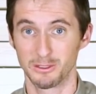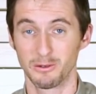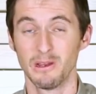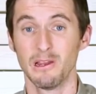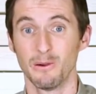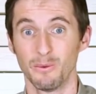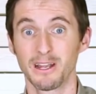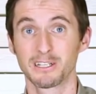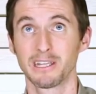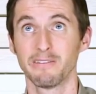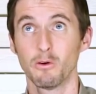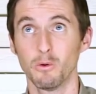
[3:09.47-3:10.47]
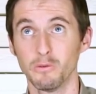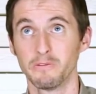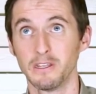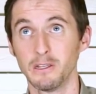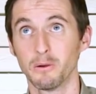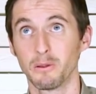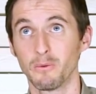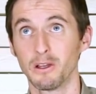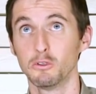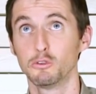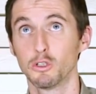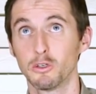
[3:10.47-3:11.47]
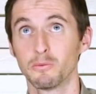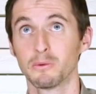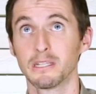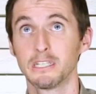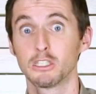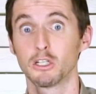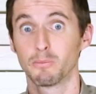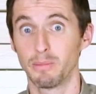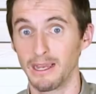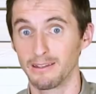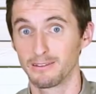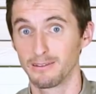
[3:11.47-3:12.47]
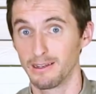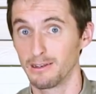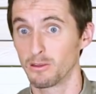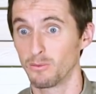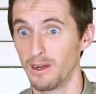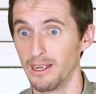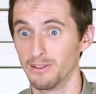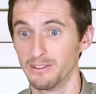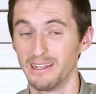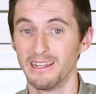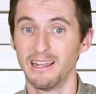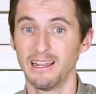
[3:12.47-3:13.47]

So we actually have a whole video on why you shouldn't release your pets into the wild,